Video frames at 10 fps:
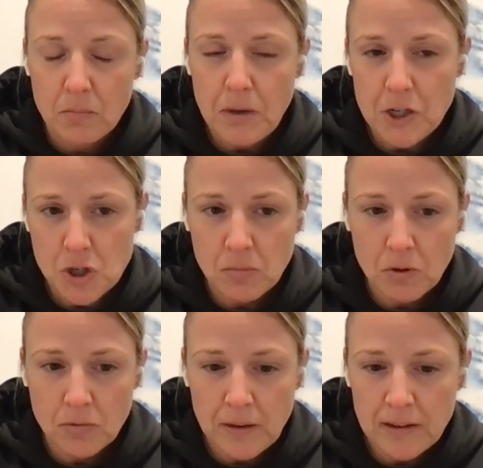patient
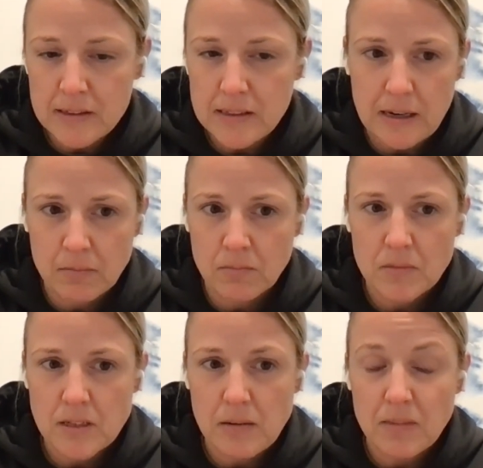movement, same
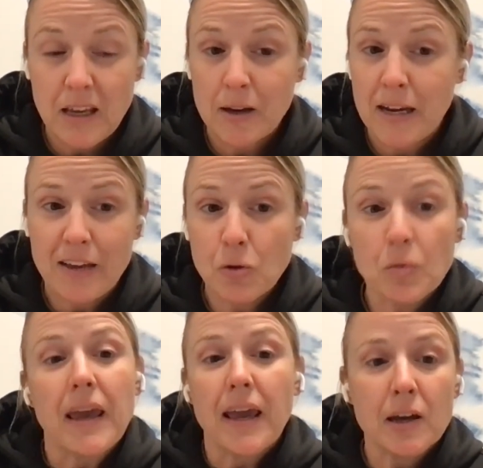thing. If
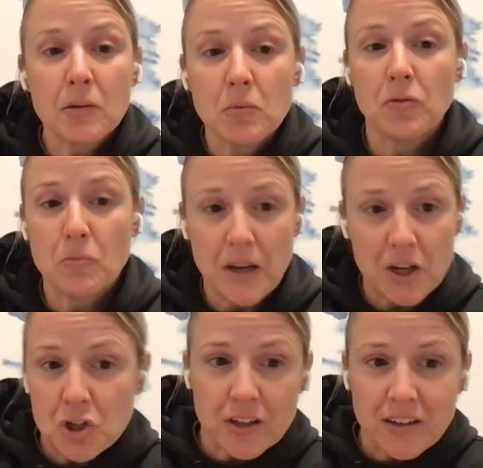you can't move a
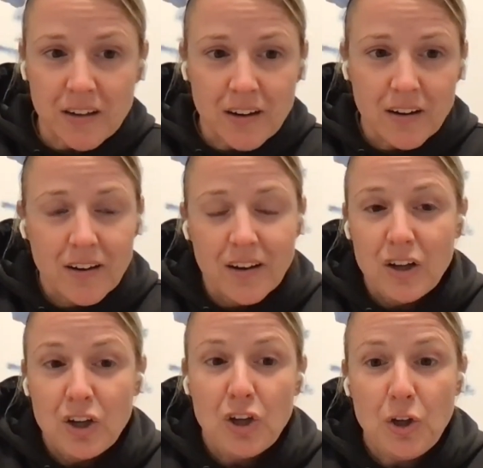patient,
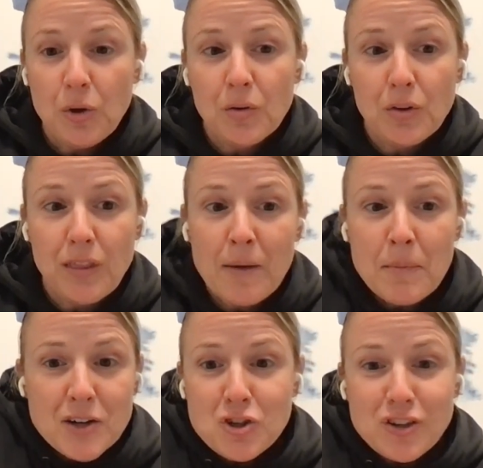that
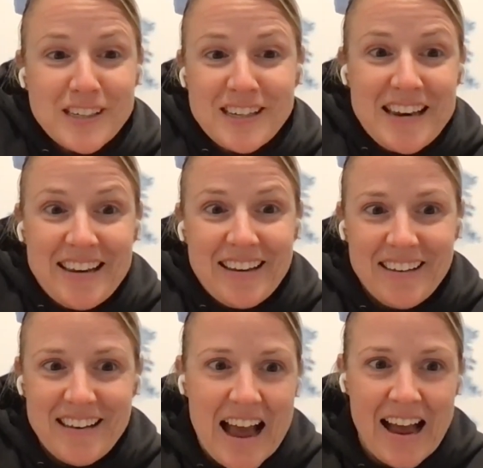patient's
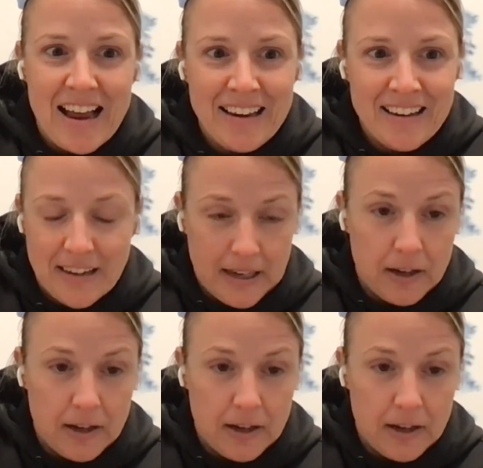not